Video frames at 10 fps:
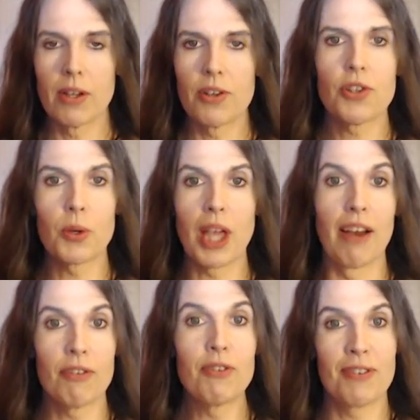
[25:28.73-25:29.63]
So
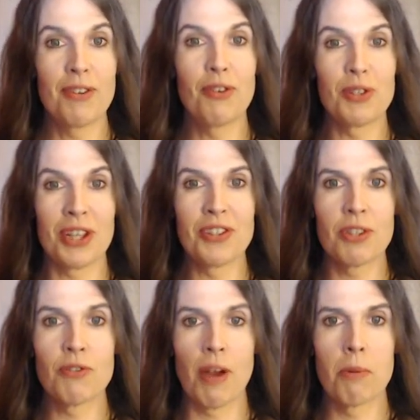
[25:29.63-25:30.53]
yeah, if you sense
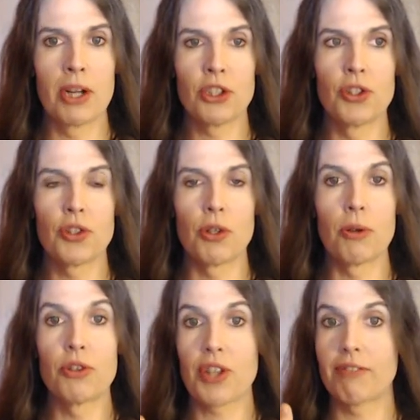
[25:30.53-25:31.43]
those vibrations, you know,
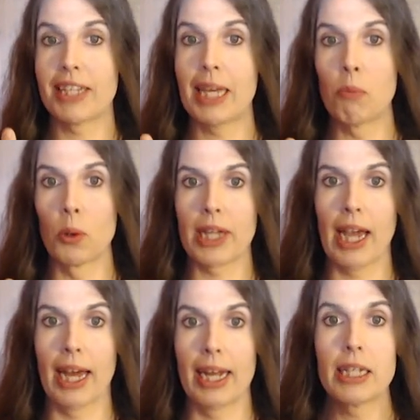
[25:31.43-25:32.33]
you just have to keep
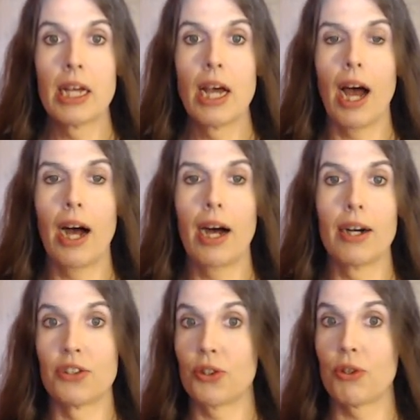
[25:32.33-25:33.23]
working at it
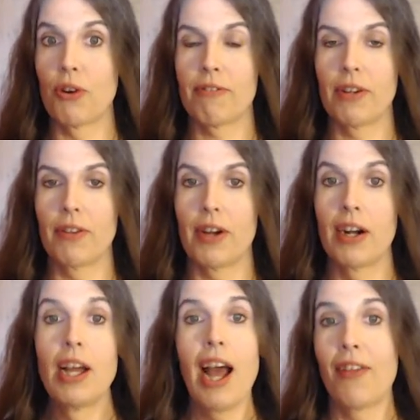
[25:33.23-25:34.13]
until you don't feel it
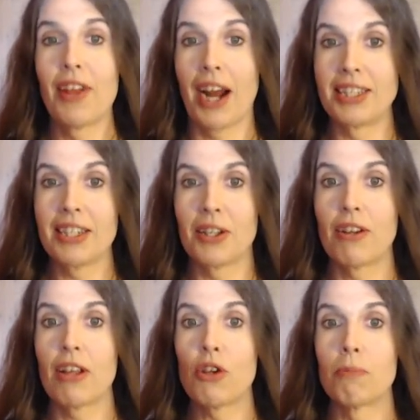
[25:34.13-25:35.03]
there. And then
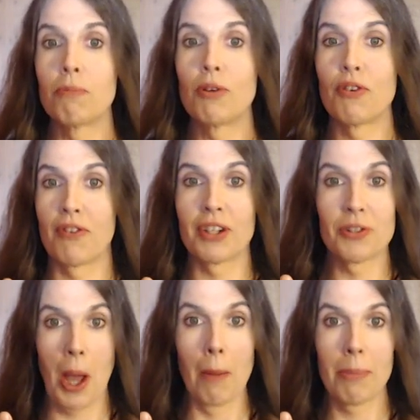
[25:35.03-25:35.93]
ideally you can move your
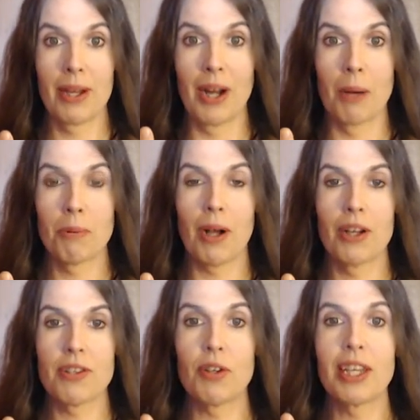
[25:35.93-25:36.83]
fingers up and up,
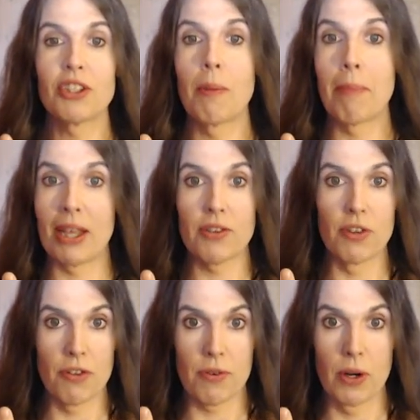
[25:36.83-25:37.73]
because if you can get to the base of
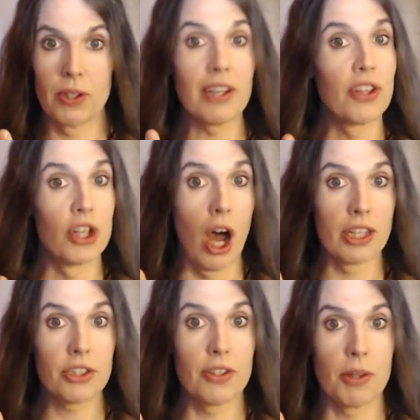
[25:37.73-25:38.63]
your throat, like the
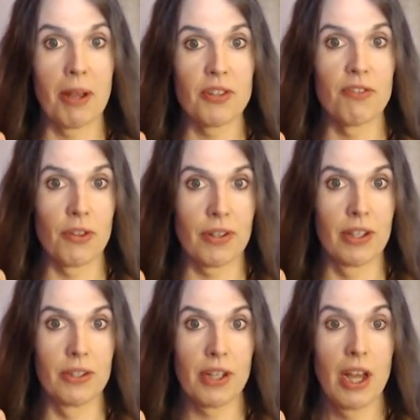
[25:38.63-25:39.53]
notch at the base of your
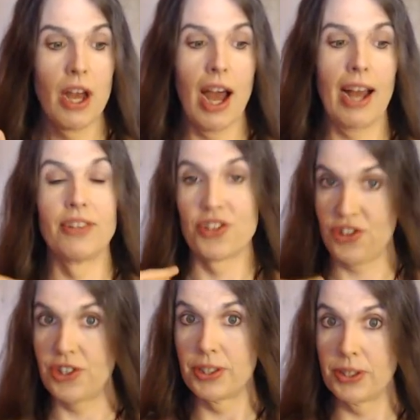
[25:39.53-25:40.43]
throat, and
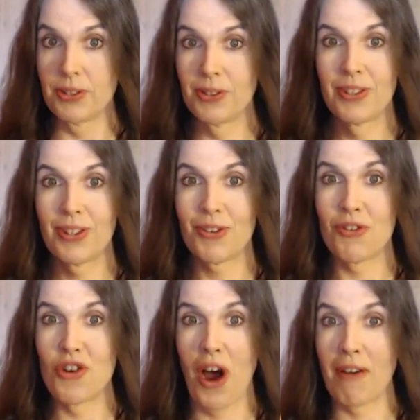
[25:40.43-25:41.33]
still
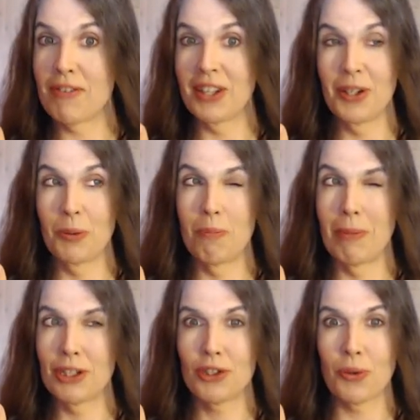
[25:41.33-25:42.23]
not feel
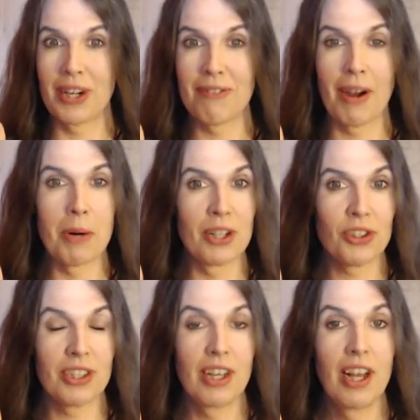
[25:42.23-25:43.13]
much or any
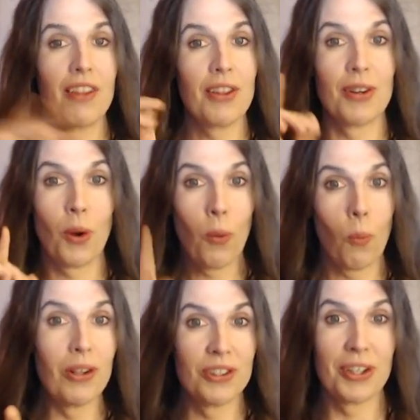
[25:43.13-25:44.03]
vibration, then
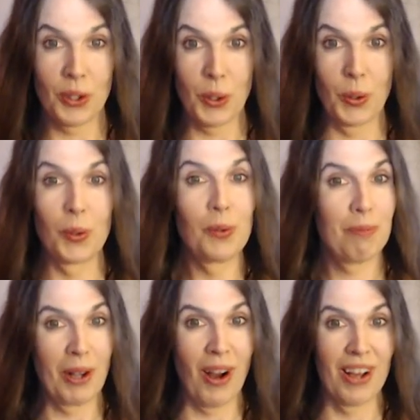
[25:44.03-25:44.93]
well done you,
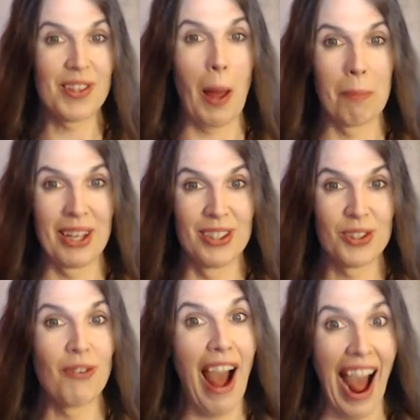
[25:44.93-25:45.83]
because that
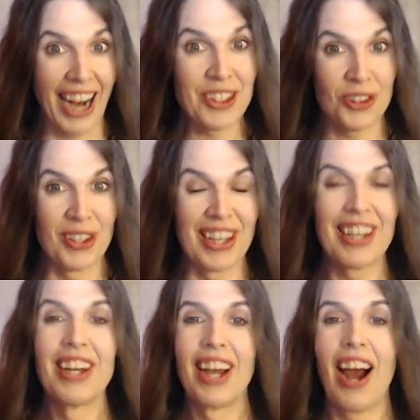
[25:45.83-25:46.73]
means you
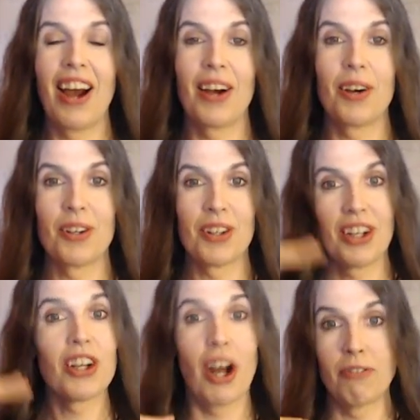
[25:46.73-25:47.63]
actually
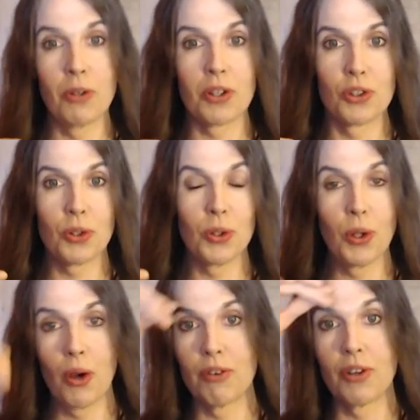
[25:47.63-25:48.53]
got full control
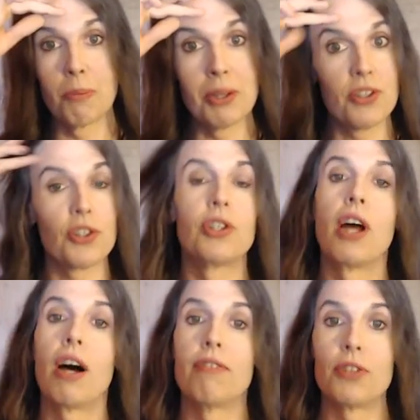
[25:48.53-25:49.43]
over the
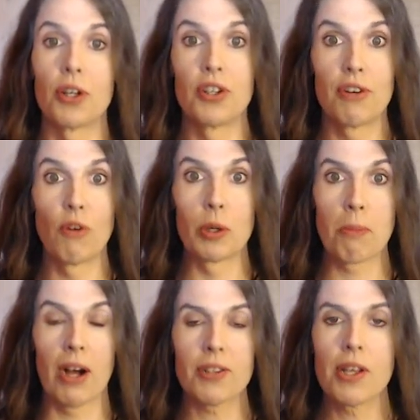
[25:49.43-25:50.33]
position of your voice
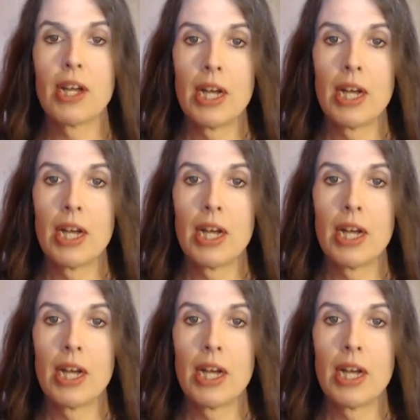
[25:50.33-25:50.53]
box.